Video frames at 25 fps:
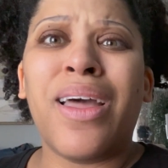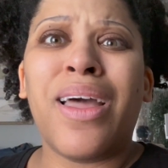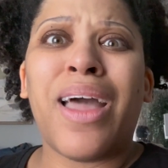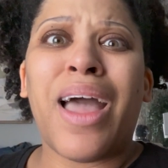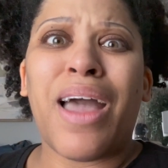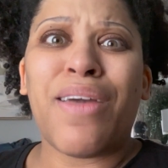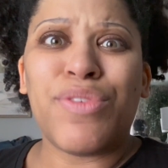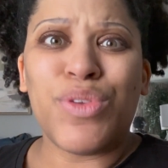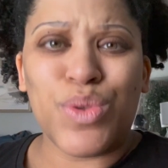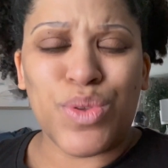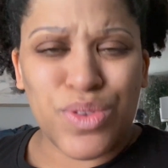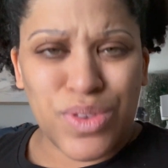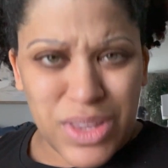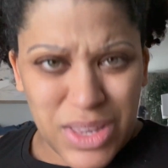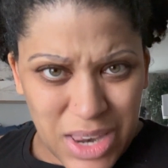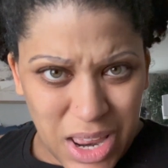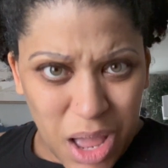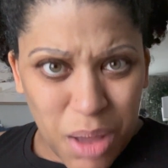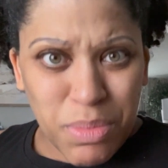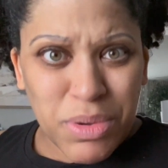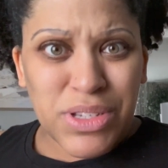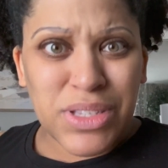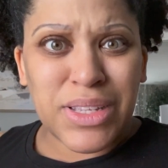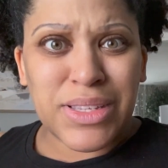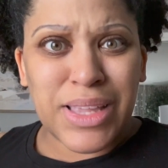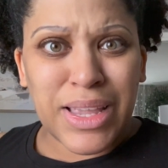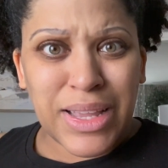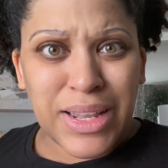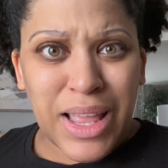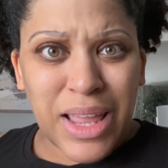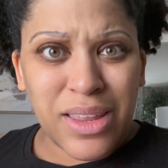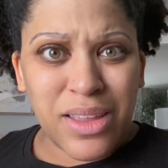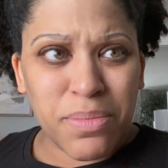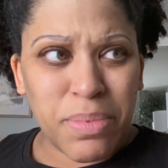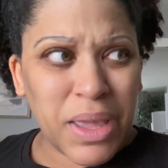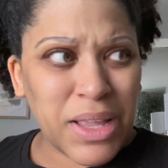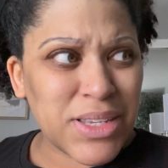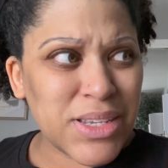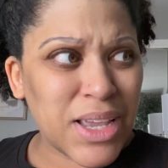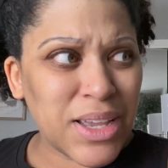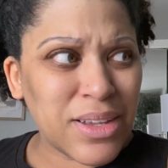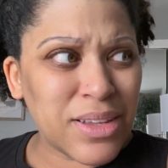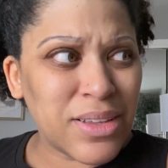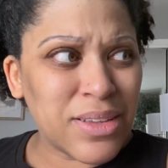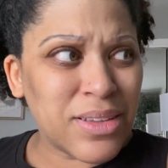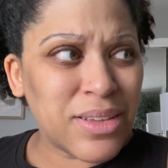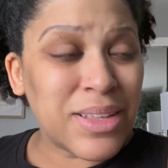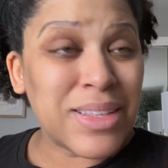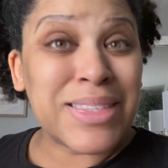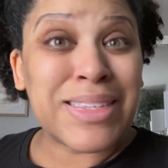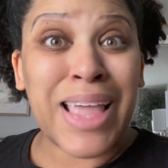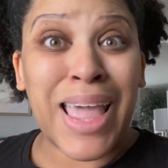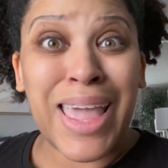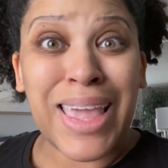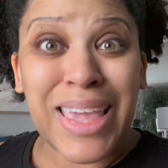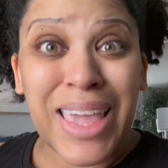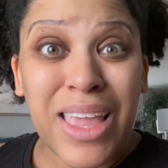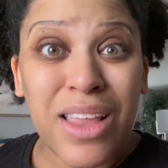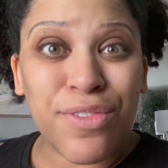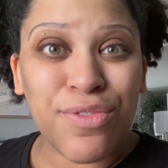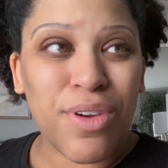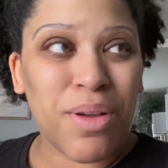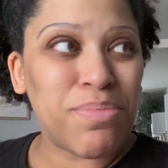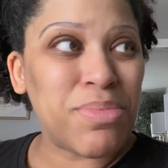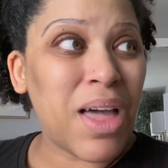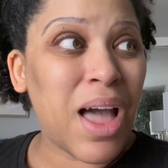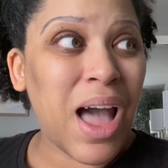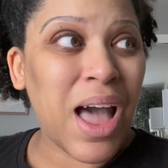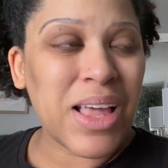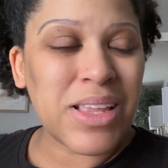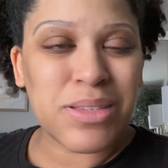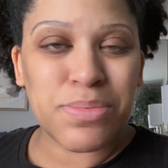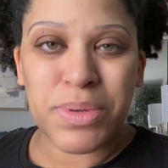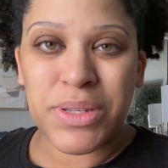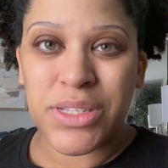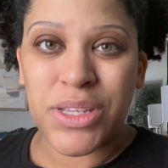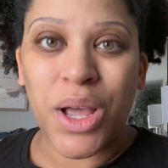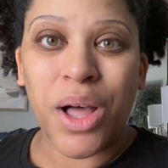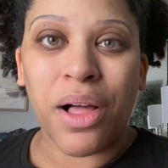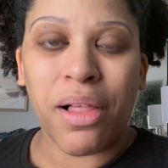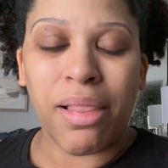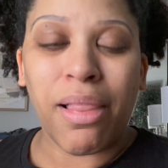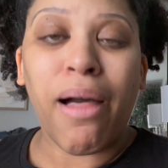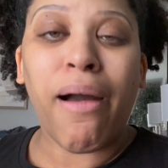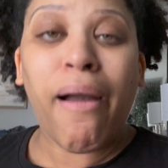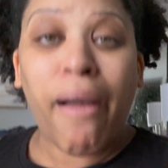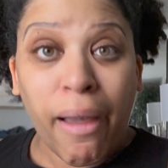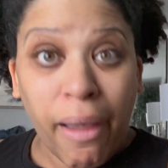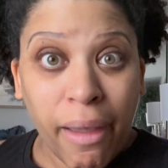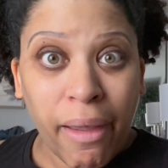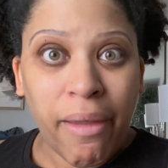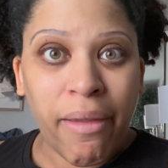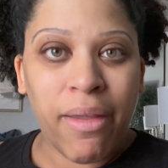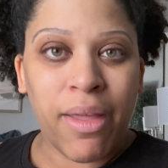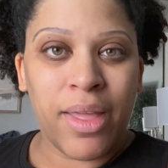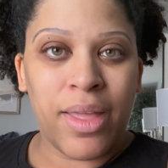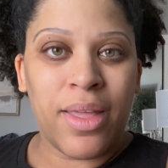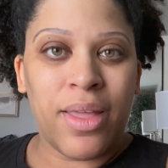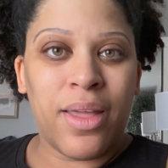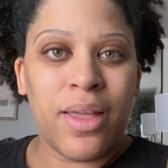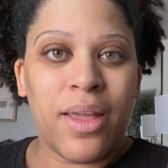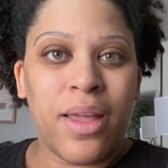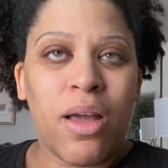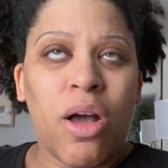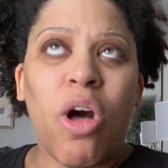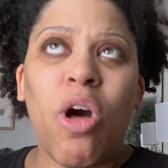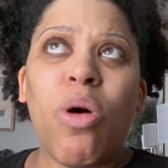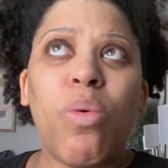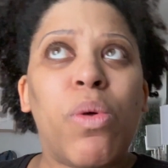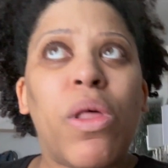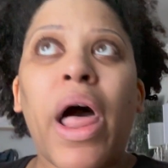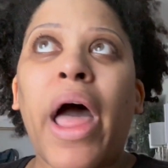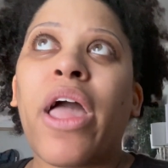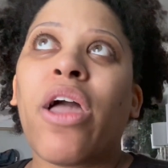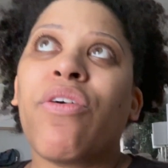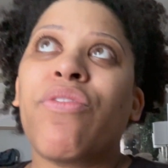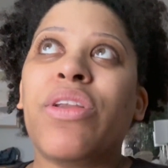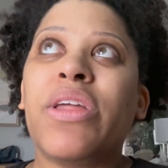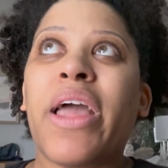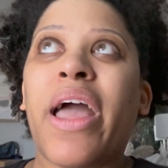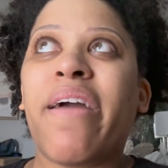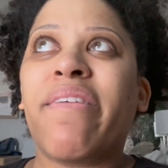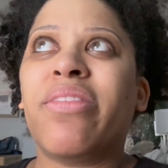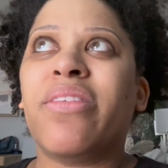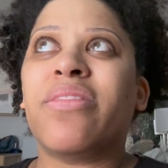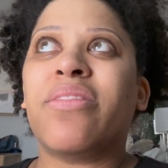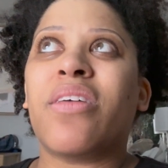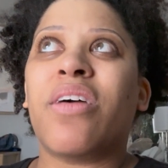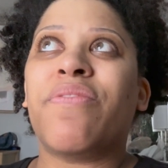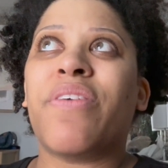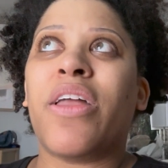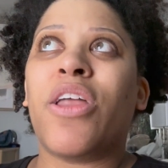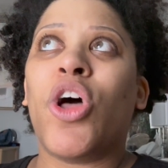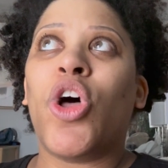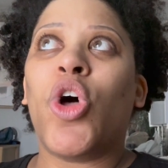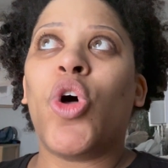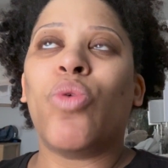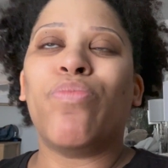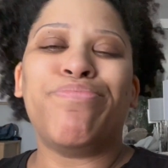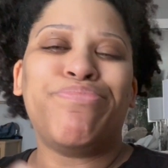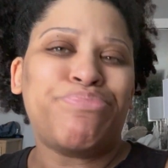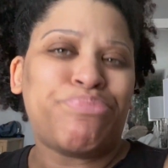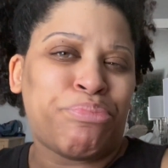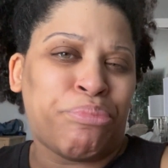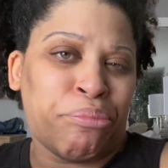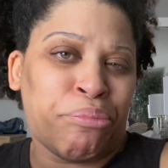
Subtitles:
Have you seen how much they're taking out of your paycheck? Take it from the hospital. Oh, well, I already have this stuff at home.